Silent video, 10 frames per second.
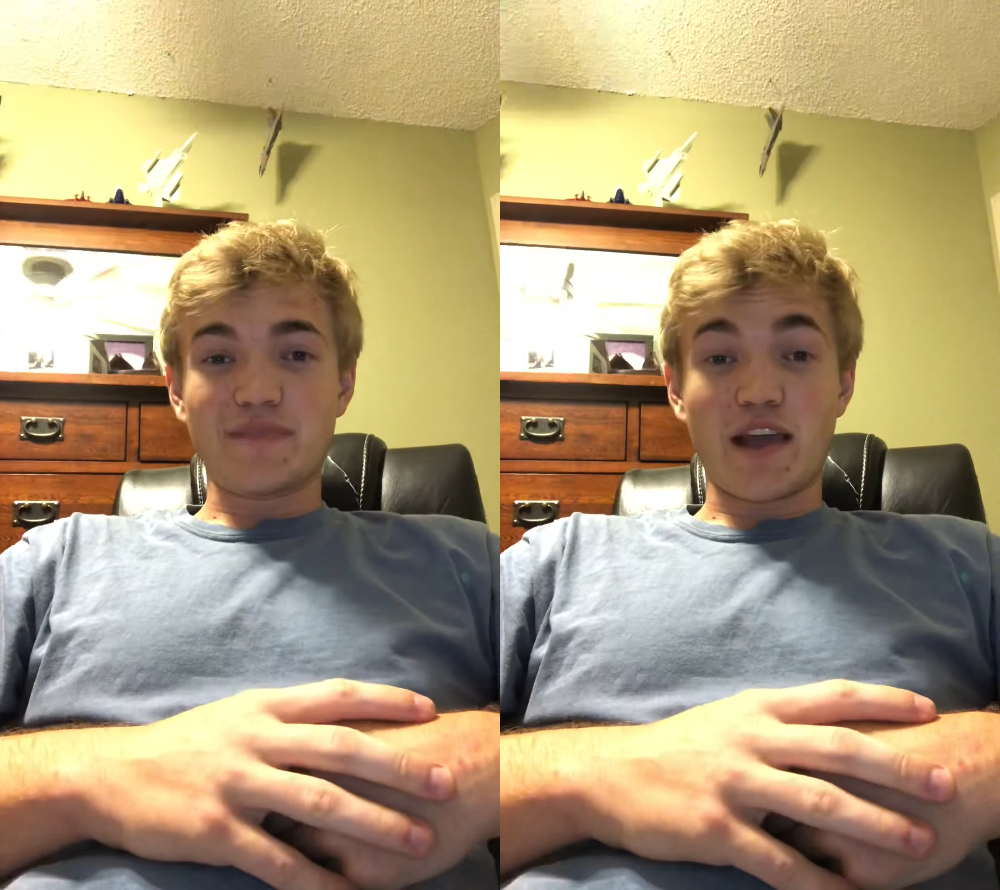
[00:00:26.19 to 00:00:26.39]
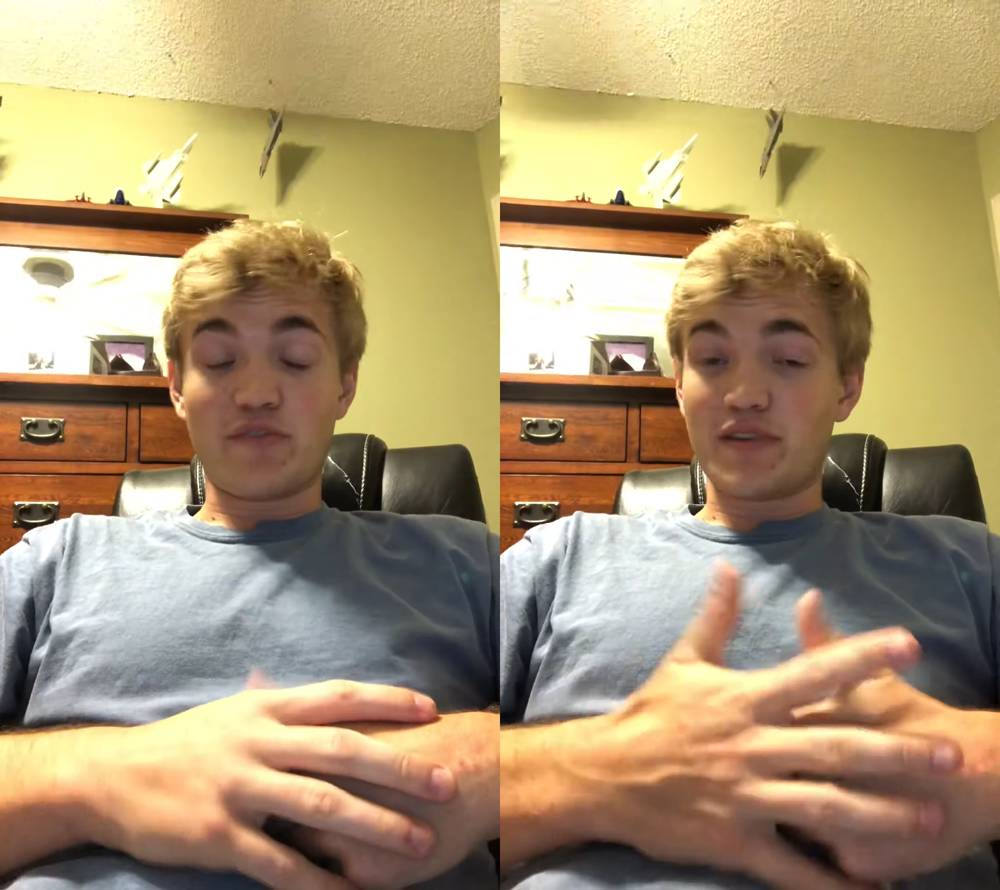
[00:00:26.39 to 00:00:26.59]

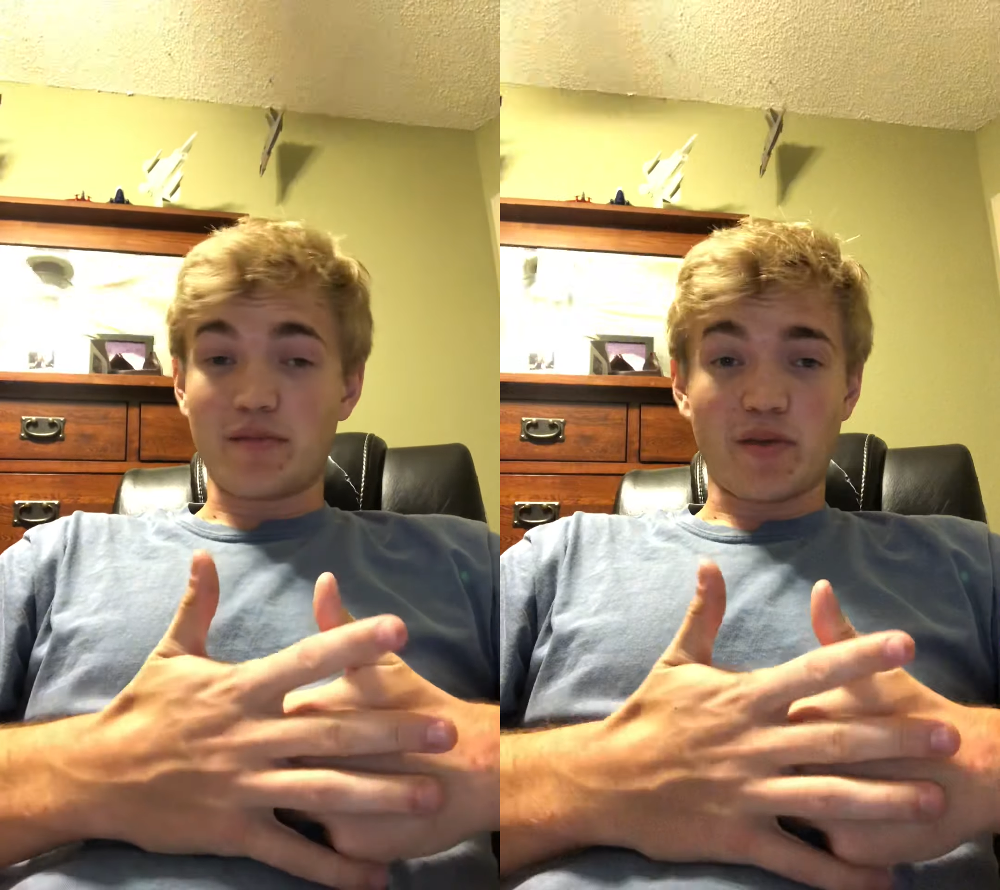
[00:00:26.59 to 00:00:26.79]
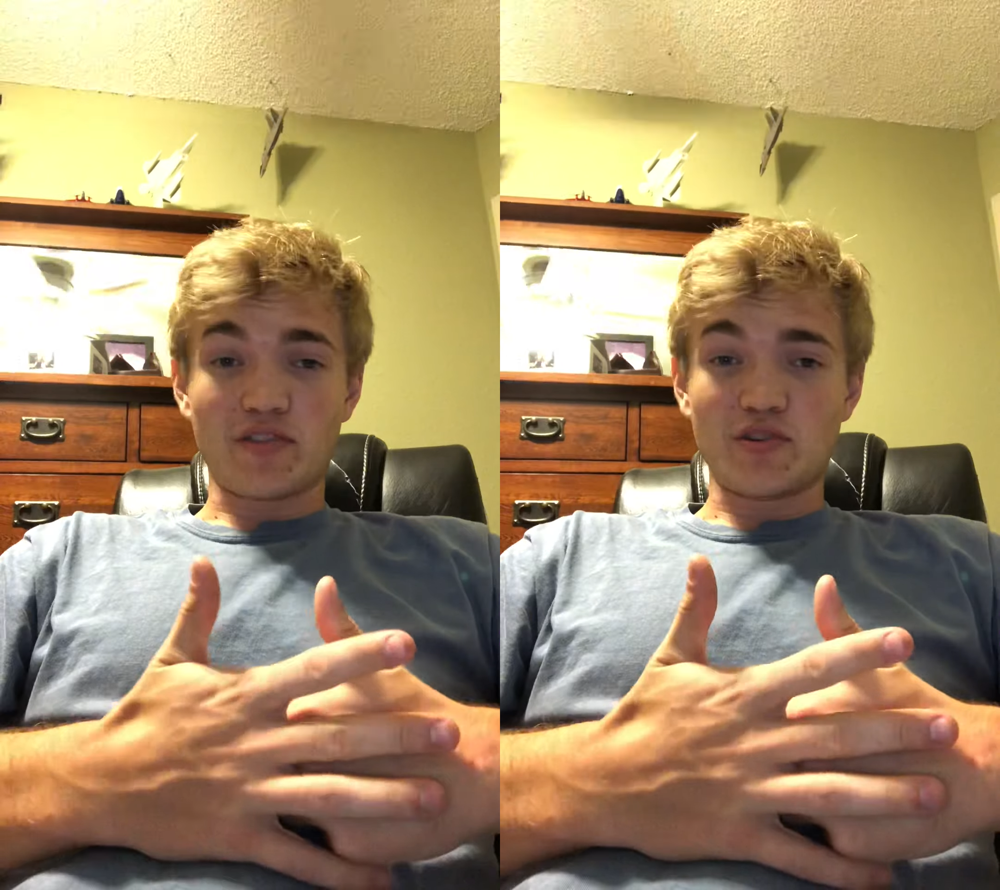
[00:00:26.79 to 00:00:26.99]
everything
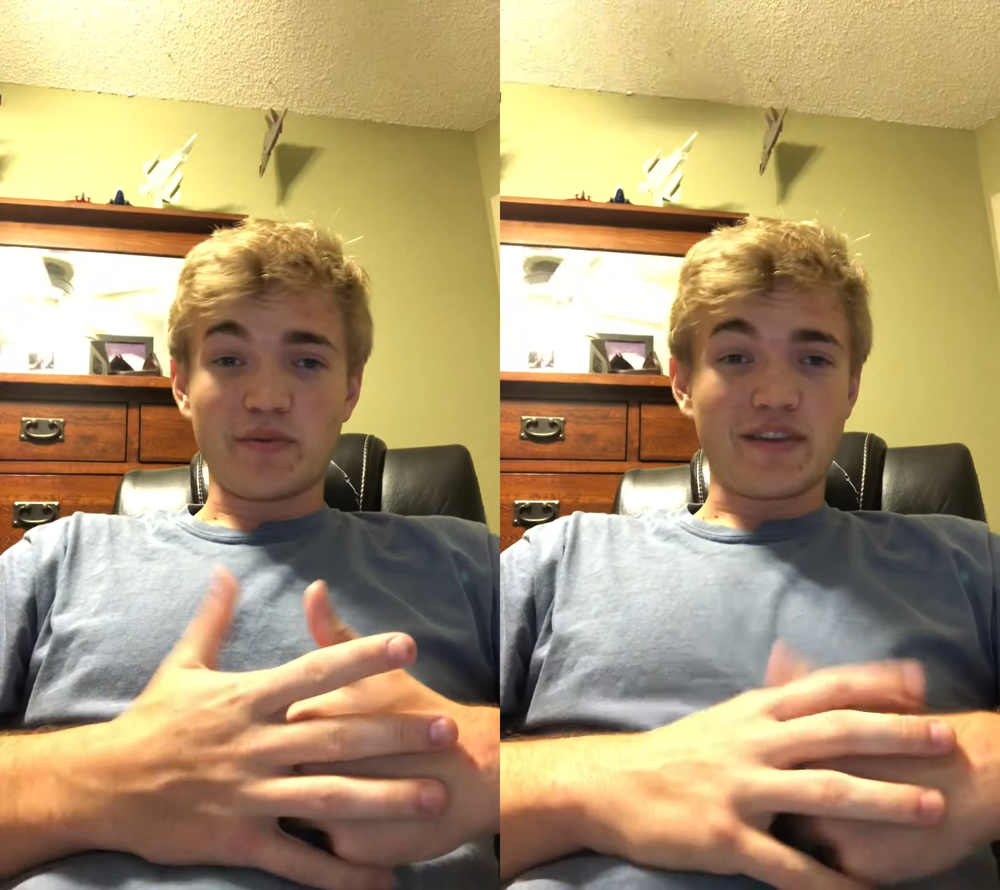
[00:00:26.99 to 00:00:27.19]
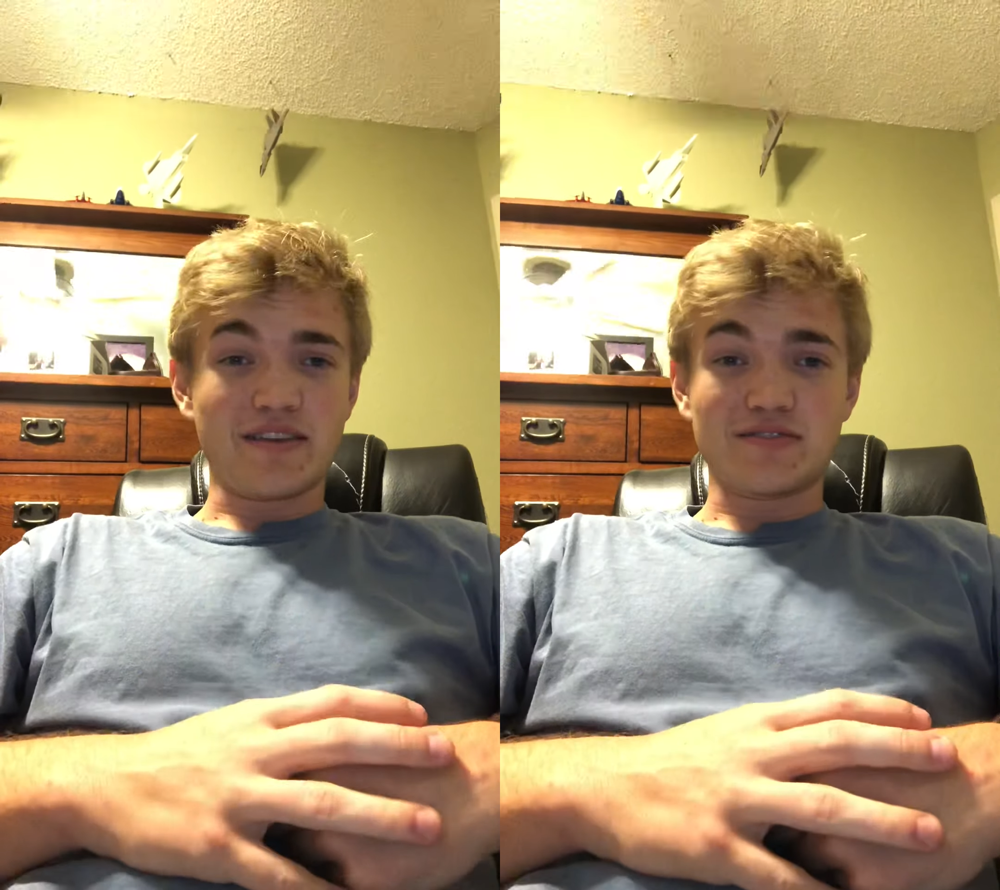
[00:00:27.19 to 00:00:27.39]
about the
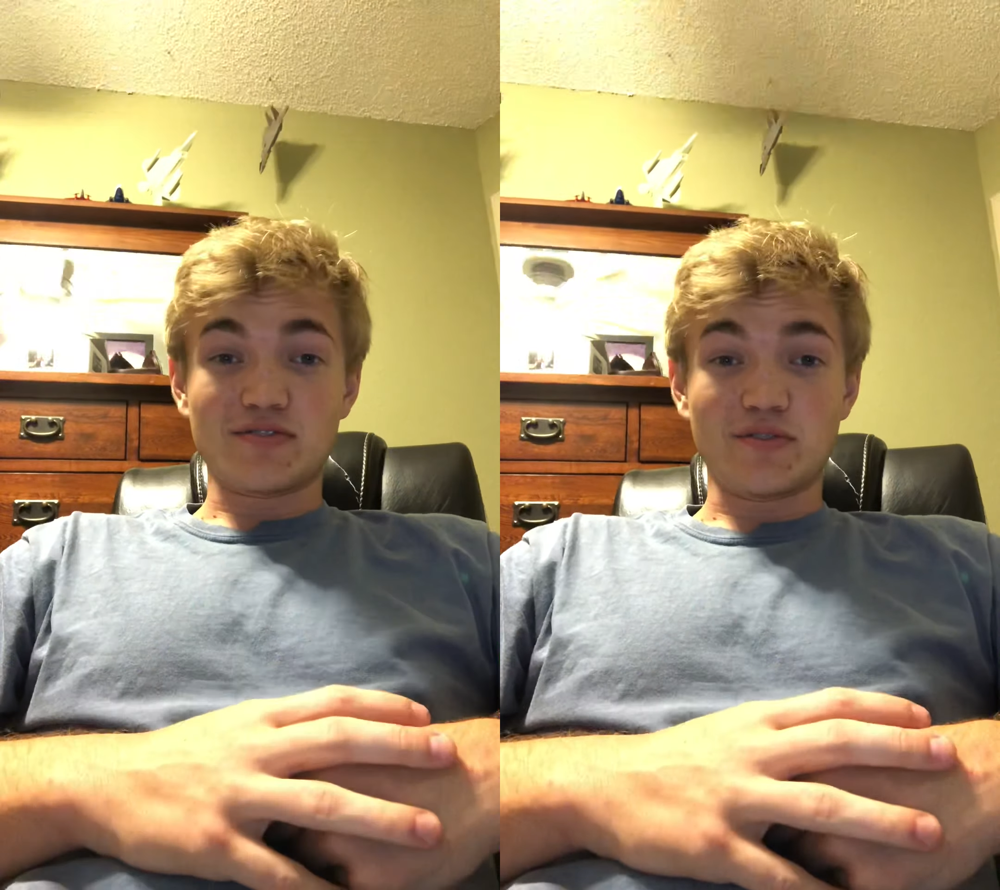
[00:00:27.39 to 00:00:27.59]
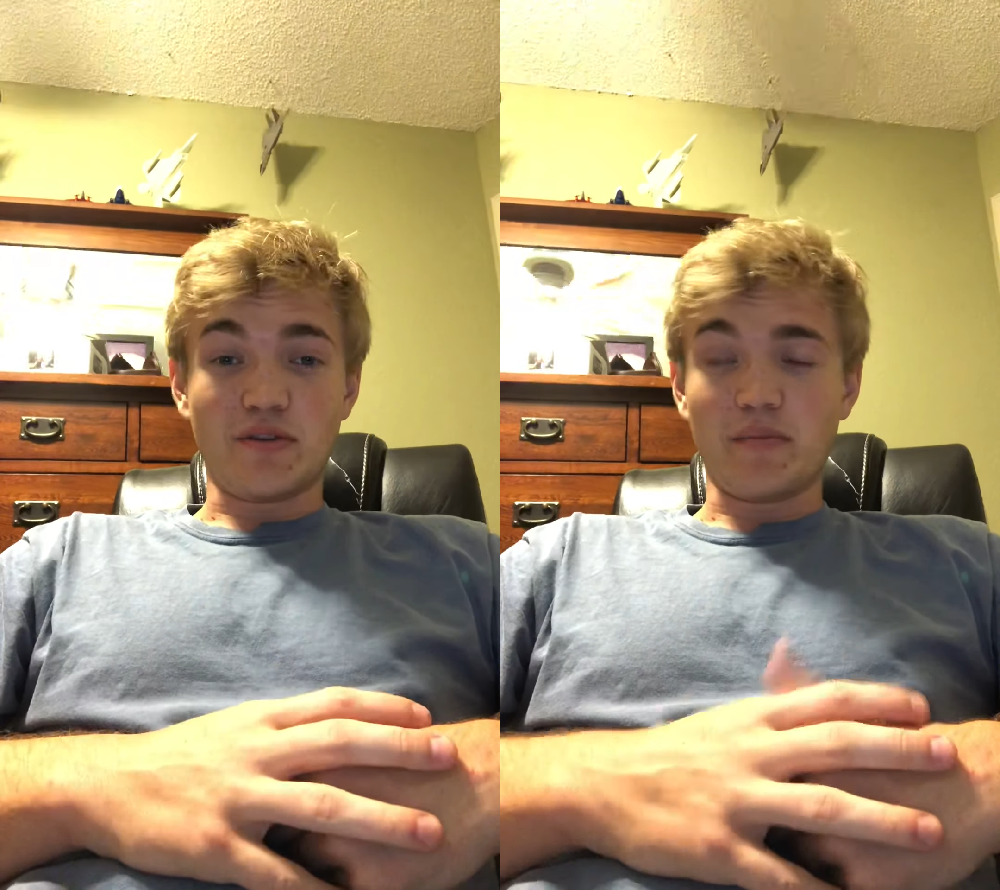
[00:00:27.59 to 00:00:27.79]
G1000 is
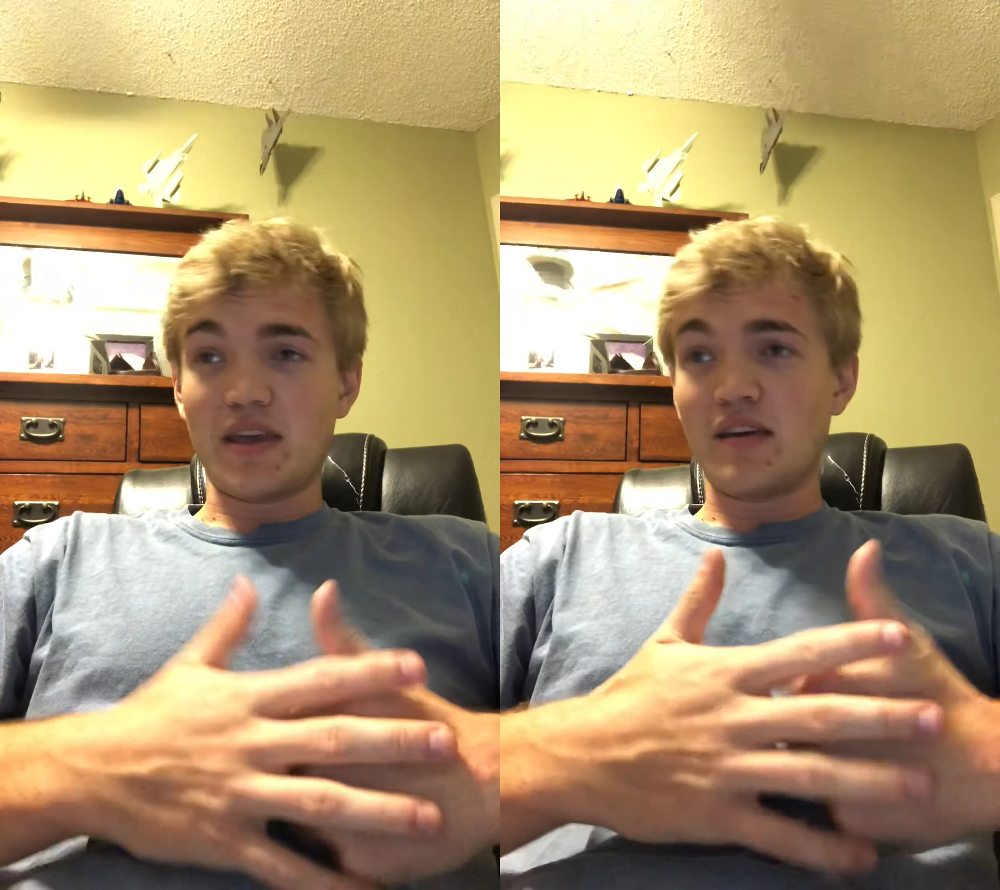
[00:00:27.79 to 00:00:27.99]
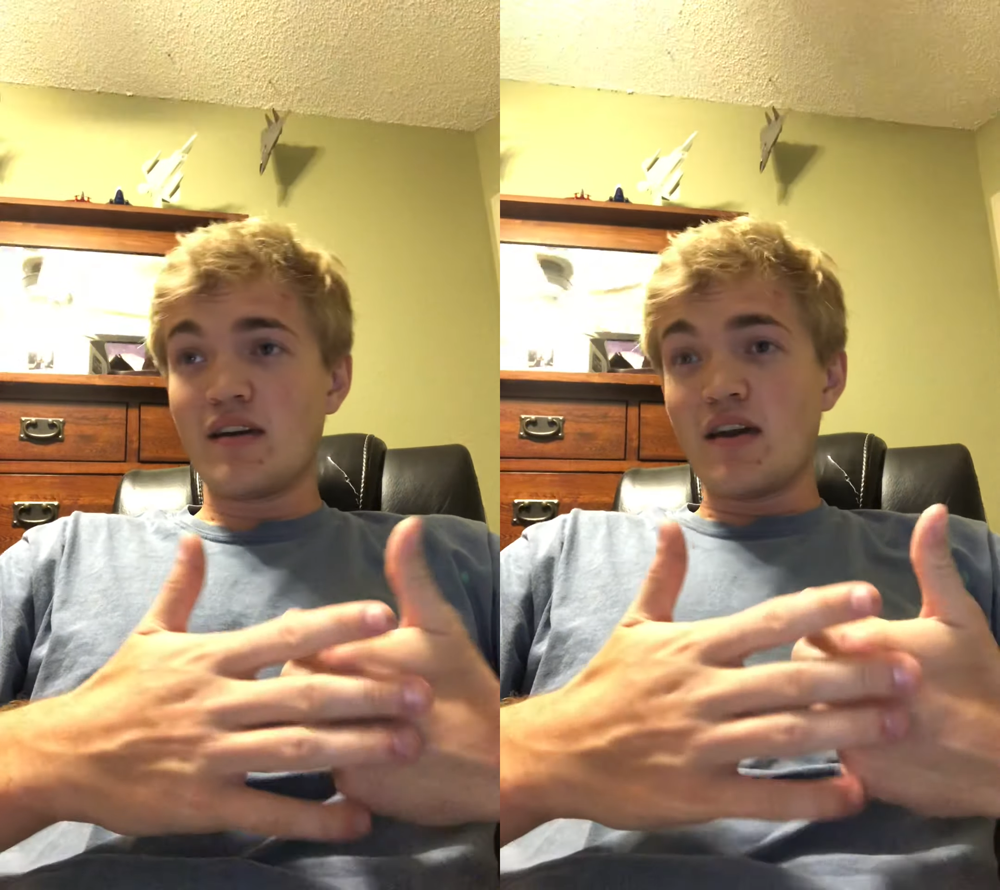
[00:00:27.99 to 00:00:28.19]
new to me.